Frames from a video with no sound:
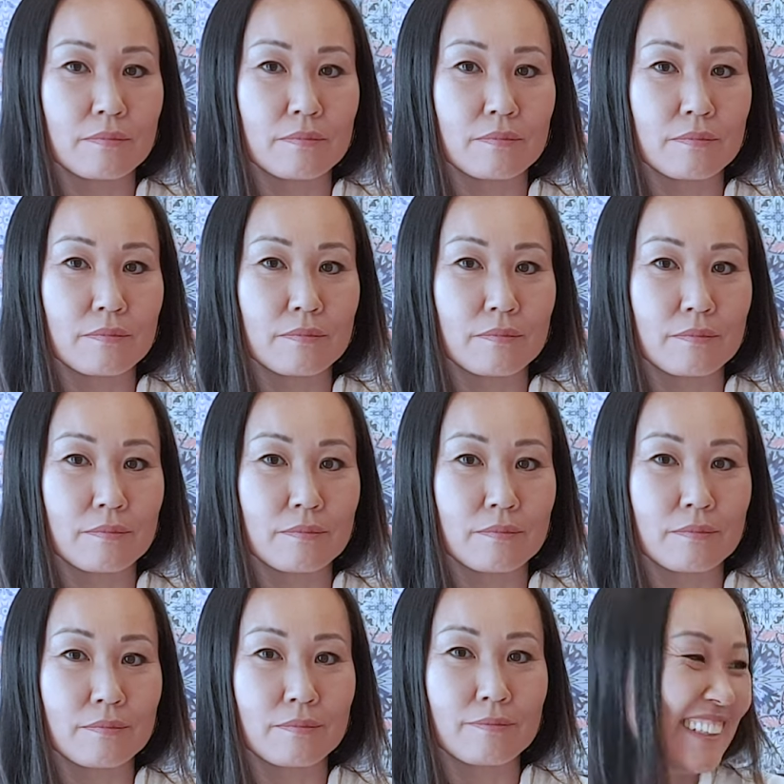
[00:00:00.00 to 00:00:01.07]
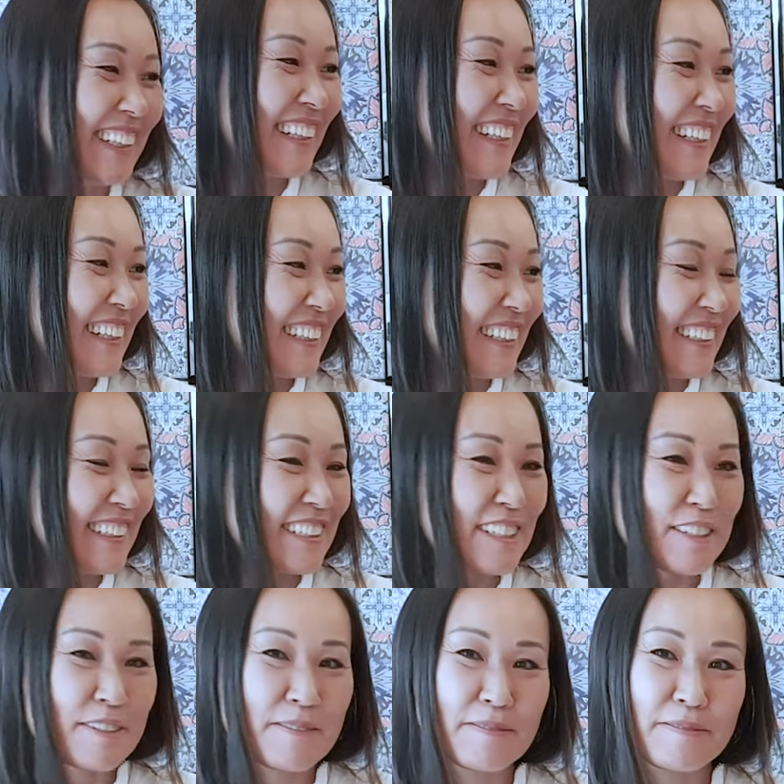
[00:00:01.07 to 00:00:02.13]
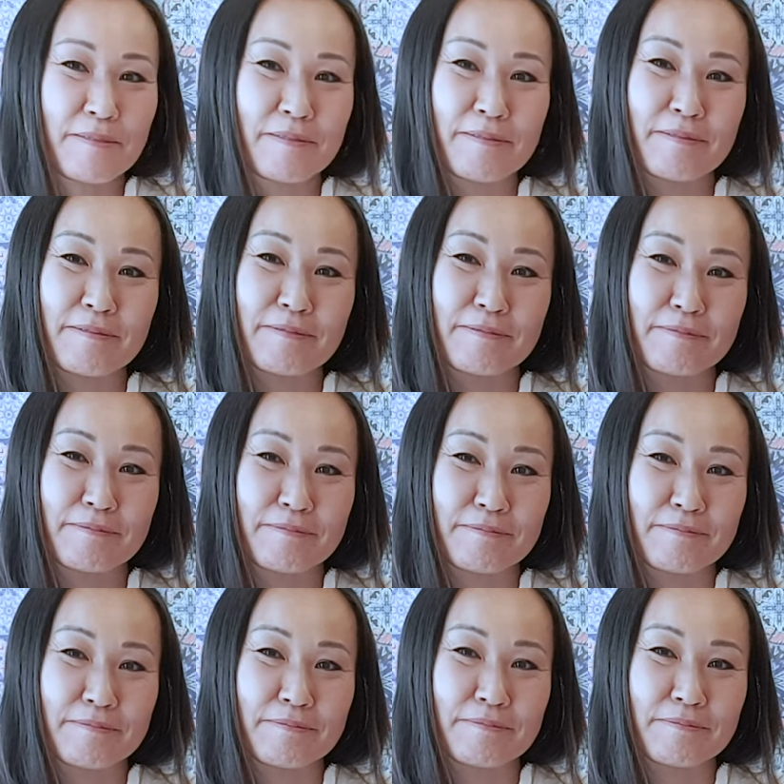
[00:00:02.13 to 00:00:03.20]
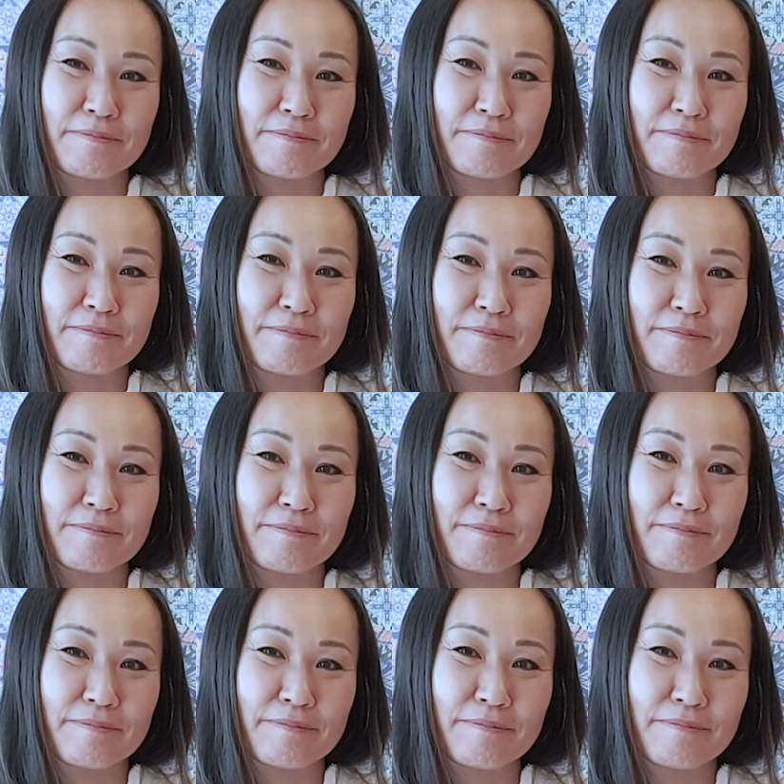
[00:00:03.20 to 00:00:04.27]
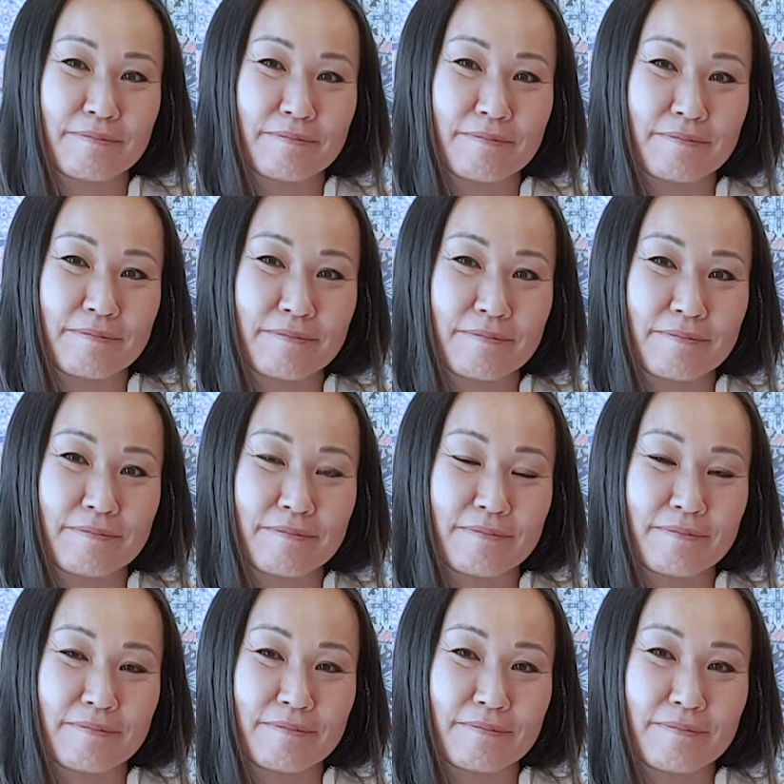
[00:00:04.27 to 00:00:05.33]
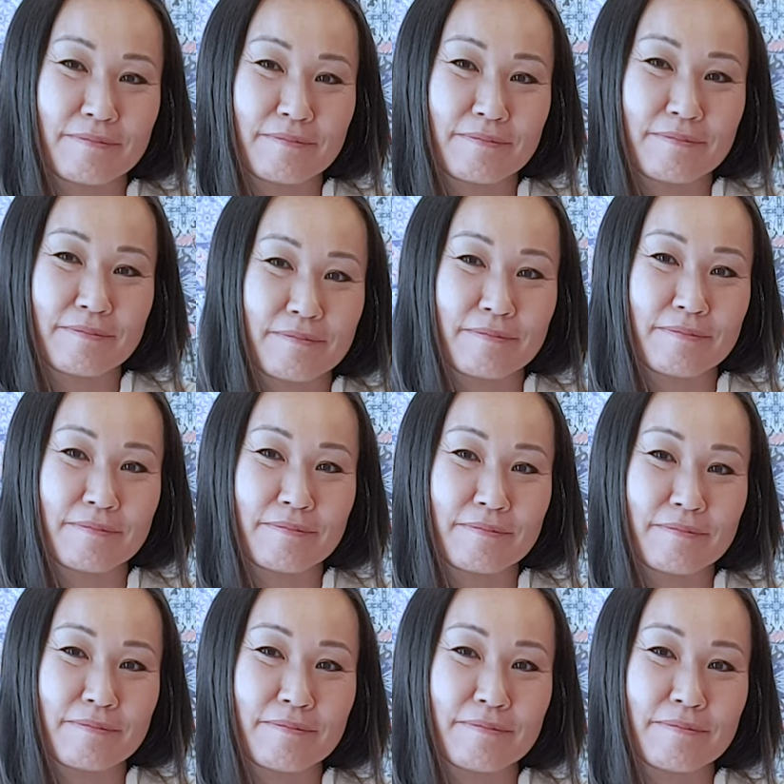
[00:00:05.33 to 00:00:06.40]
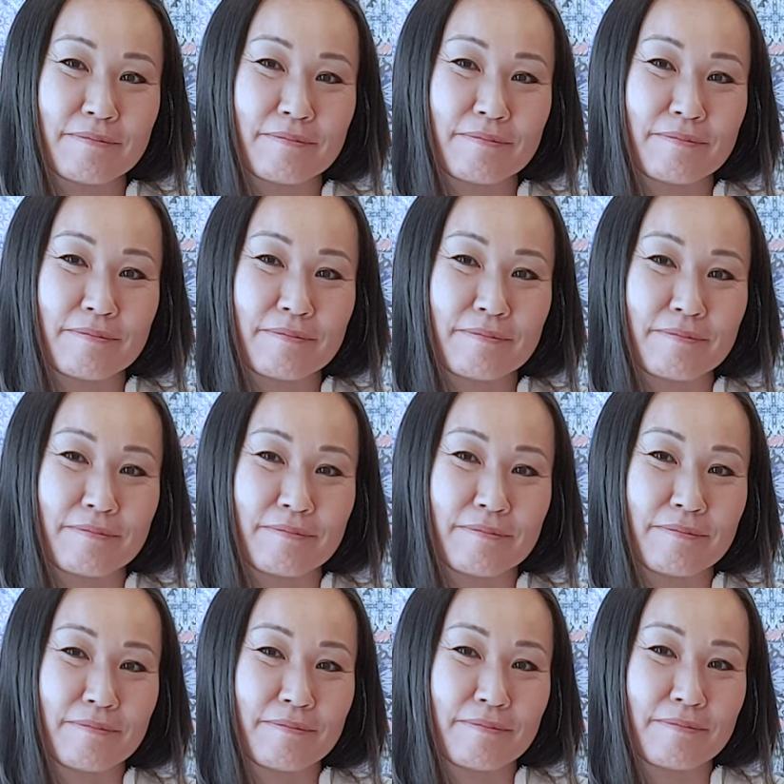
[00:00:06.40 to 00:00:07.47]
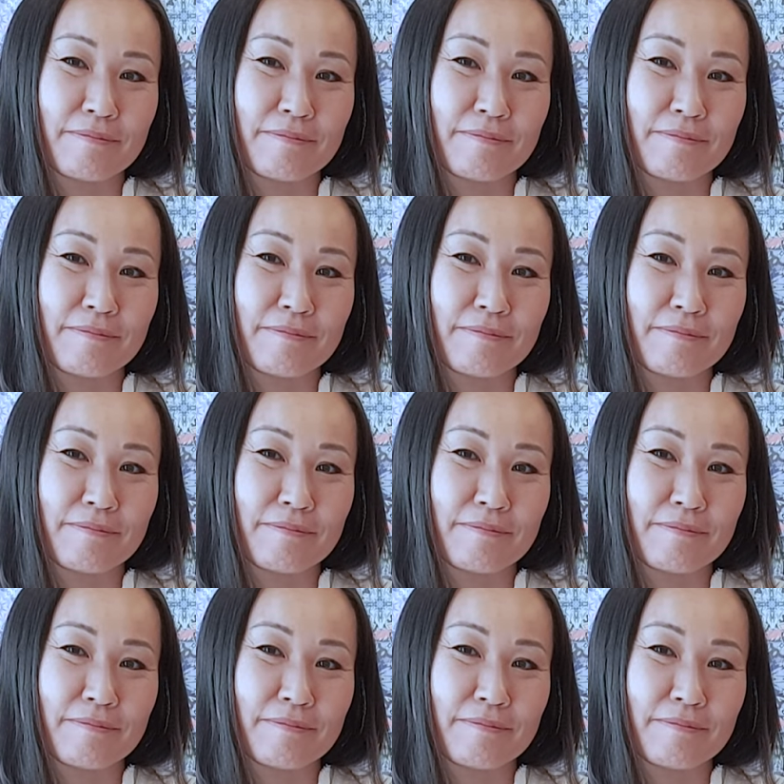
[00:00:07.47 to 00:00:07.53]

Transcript: (not speaking)